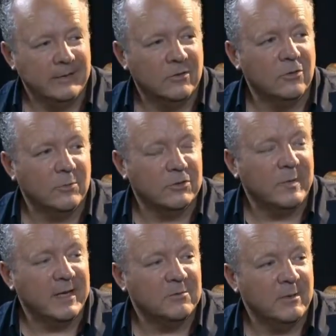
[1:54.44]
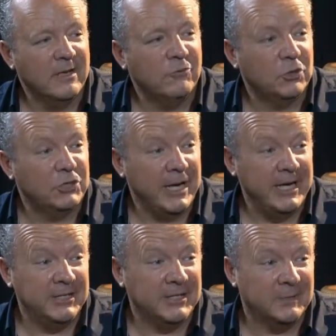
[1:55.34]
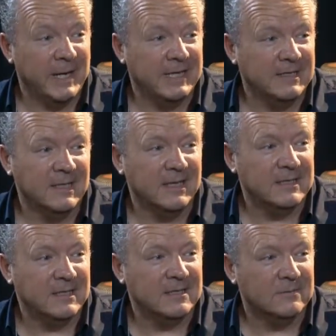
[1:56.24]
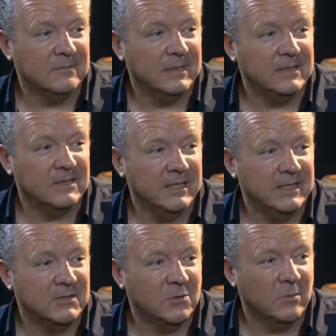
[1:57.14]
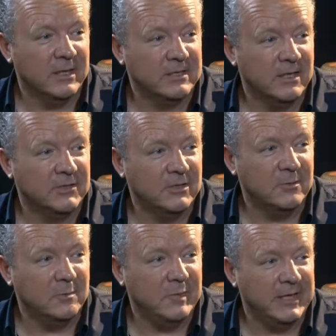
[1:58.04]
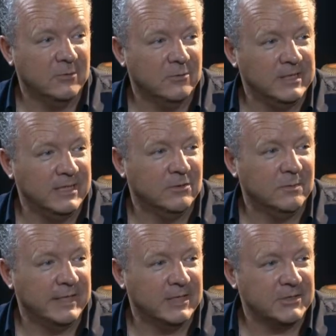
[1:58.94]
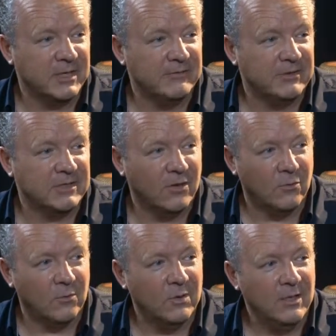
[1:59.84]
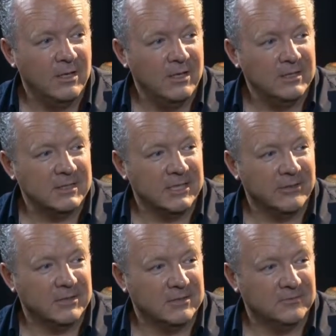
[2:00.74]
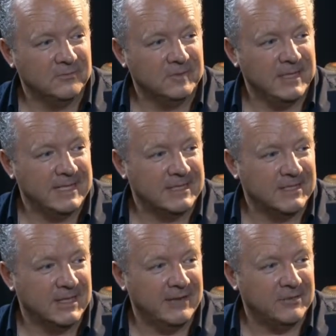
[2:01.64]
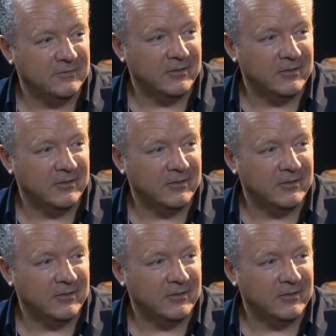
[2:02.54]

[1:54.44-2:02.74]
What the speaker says: in the corporate space, whenever a change is made to that system, it's always such a big ordeal, because you have this whole series of tests that have to